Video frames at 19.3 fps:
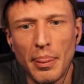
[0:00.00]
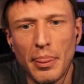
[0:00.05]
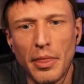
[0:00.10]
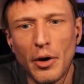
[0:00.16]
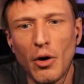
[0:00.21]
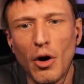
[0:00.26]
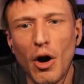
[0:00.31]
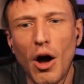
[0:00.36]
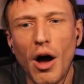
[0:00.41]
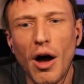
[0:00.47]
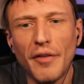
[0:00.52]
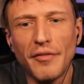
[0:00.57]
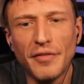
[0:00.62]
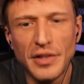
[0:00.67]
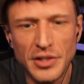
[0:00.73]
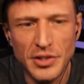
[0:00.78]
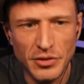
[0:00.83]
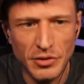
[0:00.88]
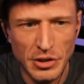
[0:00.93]
They're
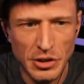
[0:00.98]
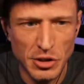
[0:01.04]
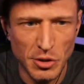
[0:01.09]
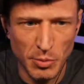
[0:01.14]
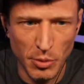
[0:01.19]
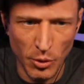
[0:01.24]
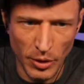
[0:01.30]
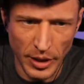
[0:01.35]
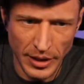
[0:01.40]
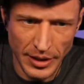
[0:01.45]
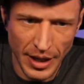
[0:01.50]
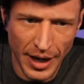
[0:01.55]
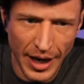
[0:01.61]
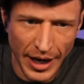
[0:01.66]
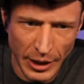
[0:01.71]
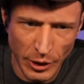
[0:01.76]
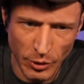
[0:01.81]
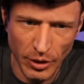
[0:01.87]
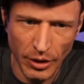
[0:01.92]
obviously supporting the
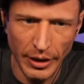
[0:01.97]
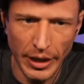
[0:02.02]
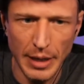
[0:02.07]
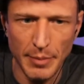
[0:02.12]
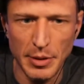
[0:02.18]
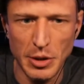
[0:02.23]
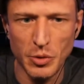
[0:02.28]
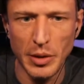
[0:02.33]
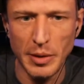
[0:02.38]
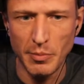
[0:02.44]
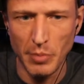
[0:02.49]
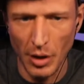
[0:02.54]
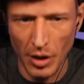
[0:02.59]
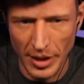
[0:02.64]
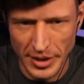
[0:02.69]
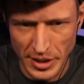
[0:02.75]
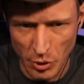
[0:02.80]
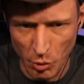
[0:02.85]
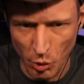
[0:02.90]
hierarchy between
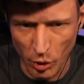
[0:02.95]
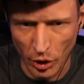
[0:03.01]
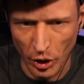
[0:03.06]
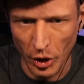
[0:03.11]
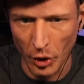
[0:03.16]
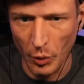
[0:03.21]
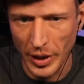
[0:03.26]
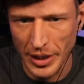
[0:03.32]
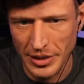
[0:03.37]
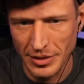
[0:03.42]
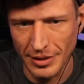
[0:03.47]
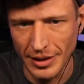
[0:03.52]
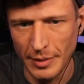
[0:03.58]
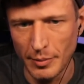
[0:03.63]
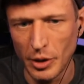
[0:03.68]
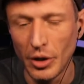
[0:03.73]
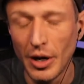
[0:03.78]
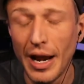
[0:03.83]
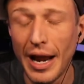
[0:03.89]
boss and worker, wage
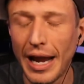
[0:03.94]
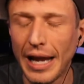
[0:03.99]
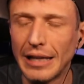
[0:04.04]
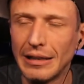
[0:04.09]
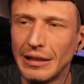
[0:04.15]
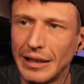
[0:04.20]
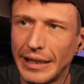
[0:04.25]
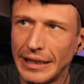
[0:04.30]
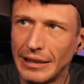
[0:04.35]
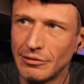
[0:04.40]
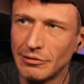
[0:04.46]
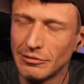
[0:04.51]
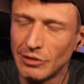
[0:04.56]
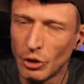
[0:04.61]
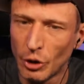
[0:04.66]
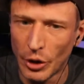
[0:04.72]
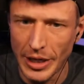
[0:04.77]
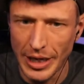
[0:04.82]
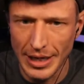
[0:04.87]
labor, and
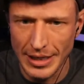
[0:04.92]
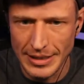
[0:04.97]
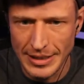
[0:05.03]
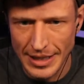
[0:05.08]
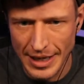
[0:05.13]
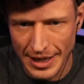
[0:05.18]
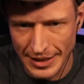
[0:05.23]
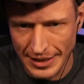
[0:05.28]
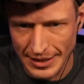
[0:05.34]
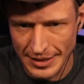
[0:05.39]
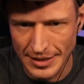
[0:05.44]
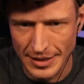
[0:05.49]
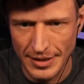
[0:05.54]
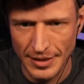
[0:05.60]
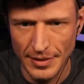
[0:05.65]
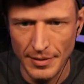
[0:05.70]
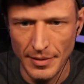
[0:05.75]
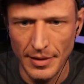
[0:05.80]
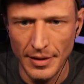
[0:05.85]
landlord and tenant.
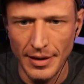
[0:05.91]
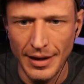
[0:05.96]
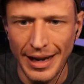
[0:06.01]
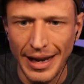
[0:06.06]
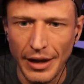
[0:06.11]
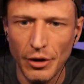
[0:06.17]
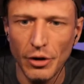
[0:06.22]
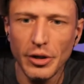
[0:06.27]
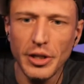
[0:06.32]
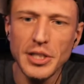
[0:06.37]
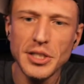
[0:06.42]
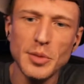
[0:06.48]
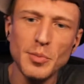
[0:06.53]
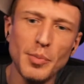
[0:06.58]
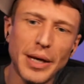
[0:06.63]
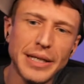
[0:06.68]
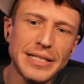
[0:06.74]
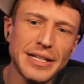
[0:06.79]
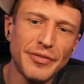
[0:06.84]
Anarchism,
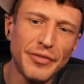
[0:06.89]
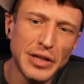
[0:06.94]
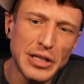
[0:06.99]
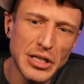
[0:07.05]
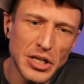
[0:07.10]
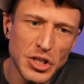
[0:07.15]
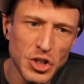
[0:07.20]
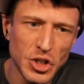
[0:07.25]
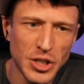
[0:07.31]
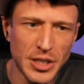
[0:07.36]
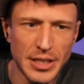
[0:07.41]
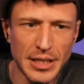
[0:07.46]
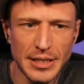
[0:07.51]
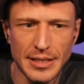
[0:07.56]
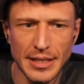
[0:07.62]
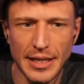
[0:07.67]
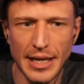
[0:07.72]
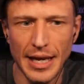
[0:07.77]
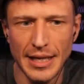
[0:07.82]
by definition,
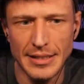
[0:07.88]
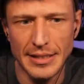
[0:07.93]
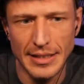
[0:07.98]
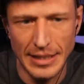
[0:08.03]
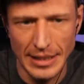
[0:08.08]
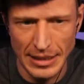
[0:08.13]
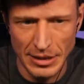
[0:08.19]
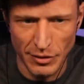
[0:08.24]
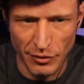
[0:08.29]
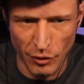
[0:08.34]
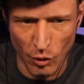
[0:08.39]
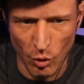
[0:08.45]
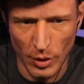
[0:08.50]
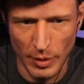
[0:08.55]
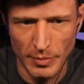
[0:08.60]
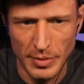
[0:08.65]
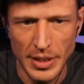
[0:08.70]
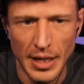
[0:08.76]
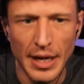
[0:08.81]
is against these
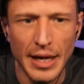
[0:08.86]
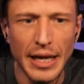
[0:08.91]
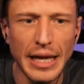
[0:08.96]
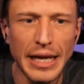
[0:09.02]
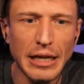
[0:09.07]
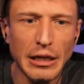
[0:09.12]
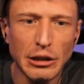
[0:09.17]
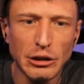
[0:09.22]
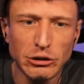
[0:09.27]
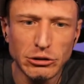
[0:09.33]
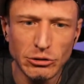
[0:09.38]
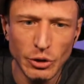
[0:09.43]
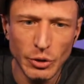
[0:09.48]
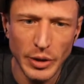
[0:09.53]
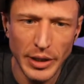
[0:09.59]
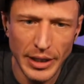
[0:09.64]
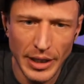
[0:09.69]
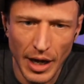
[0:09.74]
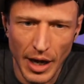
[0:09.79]
forms,
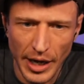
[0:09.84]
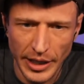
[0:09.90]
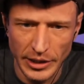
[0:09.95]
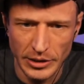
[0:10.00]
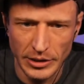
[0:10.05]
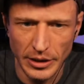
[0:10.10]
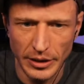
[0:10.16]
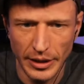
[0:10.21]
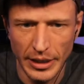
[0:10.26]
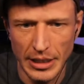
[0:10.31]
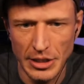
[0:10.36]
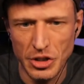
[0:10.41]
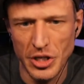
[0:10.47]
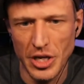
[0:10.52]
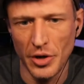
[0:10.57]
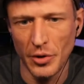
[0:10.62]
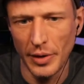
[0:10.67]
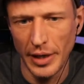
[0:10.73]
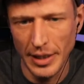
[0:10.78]
including the hierarchy
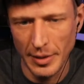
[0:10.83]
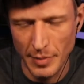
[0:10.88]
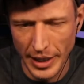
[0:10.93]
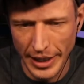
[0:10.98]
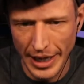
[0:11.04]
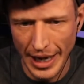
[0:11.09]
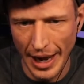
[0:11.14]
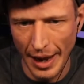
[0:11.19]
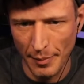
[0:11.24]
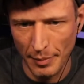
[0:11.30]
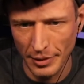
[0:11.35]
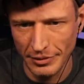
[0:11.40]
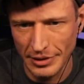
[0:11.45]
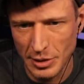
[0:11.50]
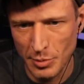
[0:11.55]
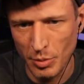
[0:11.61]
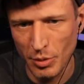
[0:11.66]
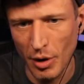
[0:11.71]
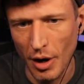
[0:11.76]
generated by
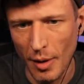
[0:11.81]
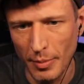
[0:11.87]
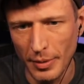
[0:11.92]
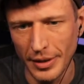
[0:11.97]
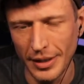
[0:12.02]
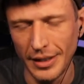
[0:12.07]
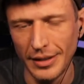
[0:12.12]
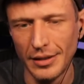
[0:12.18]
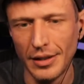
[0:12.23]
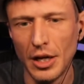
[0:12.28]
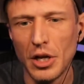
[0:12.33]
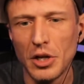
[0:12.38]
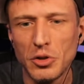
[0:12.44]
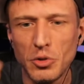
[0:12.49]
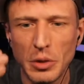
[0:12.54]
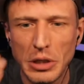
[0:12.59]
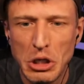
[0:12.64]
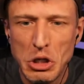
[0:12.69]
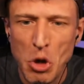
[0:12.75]
capitalist property.
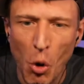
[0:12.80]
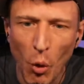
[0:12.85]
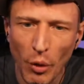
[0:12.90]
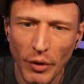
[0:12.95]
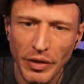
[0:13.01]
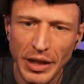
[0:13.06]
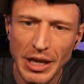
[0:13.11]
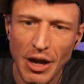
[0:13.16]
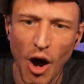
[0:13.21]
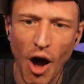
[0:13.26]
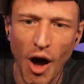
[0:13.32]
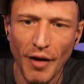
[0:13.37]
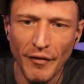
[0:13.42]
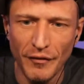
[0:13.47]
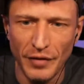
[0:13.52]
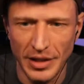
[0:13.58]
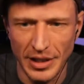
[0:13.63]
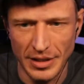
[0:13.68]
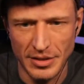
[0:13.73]
To ignore the
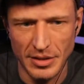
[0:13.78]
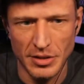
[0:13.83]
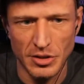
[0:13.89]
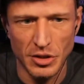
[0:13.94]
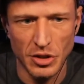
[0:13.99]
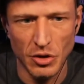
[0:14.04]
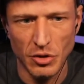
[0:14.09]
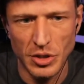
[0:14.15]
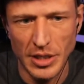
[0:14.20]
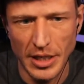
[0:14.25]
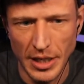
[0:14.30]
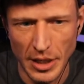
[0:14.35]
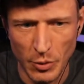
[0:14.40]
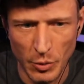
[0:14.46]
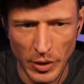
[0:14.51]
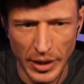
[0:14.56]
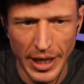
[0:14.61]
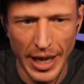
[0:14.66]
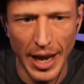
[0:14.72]
obvious associated
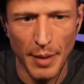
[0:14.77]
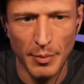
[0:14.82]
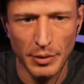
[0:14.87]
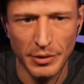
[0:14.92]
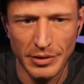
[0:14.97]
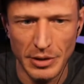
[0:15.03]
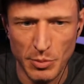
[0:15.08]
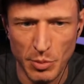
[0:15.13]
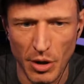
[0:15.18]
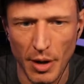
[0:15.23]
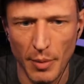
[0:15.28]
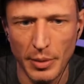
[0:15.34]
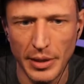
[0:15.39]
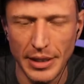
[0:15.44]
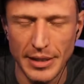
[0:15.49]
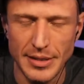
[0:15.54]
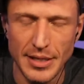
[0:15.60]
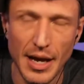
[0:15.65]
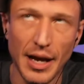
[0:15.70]
with capitalist
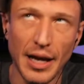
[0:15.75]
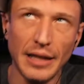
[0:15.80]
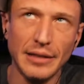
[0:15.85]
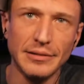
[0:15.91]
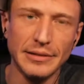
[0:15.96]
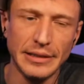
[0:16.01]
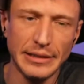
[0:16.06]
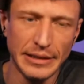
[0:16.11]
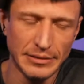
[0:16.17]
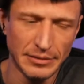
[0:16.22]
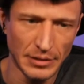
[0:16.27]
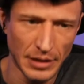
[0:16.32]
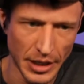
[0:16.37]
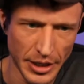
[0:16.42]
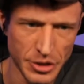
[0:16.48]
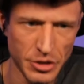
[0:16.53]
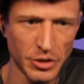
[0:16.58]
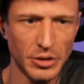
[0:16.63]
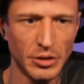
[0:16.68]
property is highly
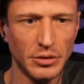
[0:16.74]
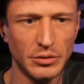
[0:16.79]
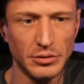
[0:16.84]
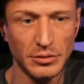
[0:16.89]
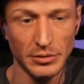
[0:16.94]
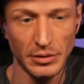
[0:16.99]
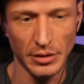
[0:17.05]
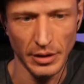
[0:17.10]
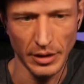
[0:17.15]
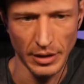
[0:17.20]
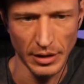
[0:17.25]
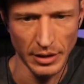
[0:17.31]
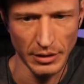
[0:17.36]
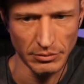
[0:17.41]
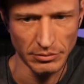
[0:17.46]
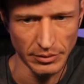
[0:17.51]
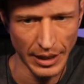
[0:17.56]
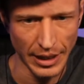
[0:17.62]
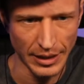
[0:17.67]
illogical.
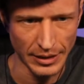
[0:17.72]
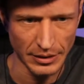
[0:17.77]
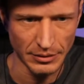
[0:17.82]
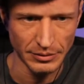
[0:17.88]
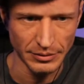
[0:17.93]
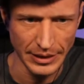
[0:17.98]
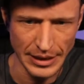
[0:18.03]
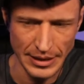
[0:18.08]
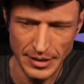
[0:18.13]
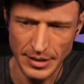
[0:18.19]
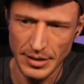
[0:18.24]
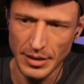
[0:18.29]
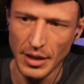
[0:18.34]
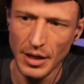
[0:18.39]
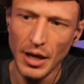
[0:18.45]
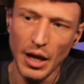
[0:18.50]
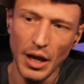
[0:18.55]
At the least.